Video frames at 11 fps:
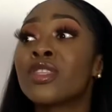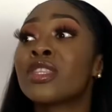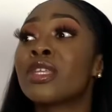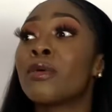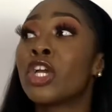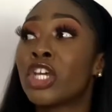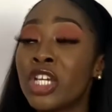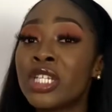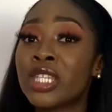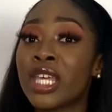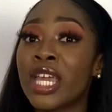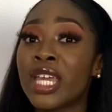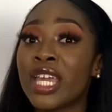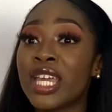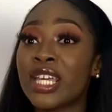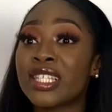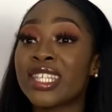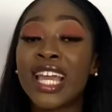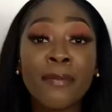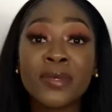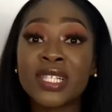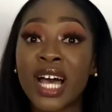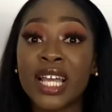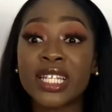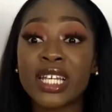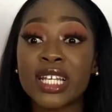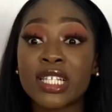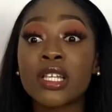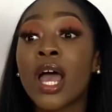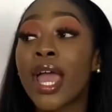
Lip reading: the good thing is, the upside is,